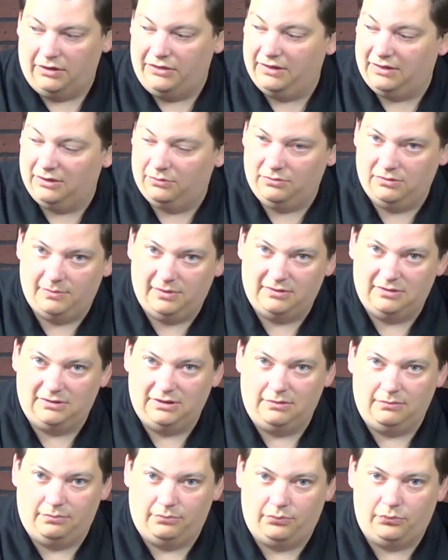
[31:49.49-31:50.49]
I think this one's about the
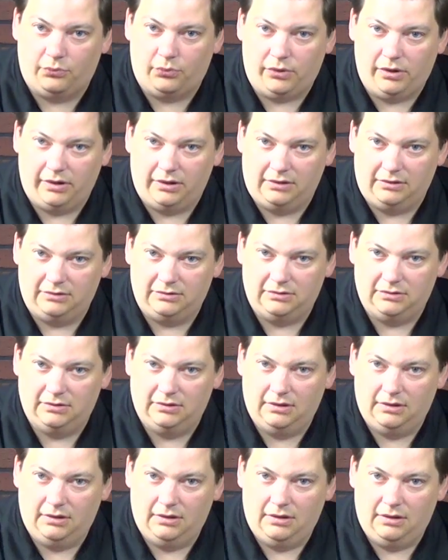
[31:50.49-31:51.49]
same price,
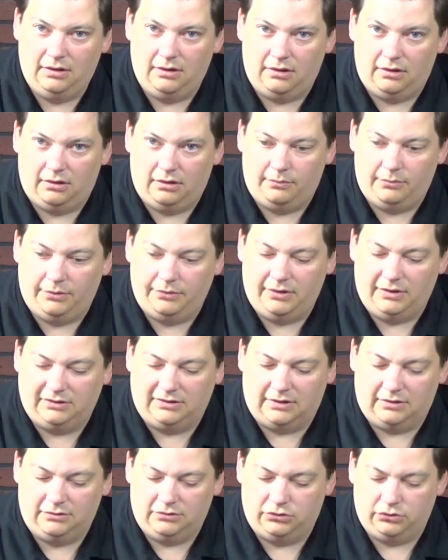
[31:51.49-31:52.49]
but I'm not
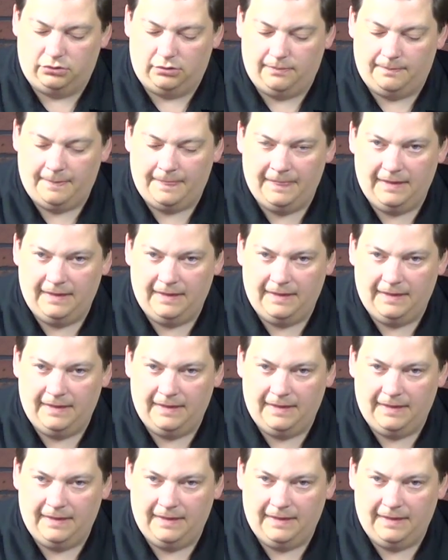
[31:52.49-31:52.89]
exactly sure.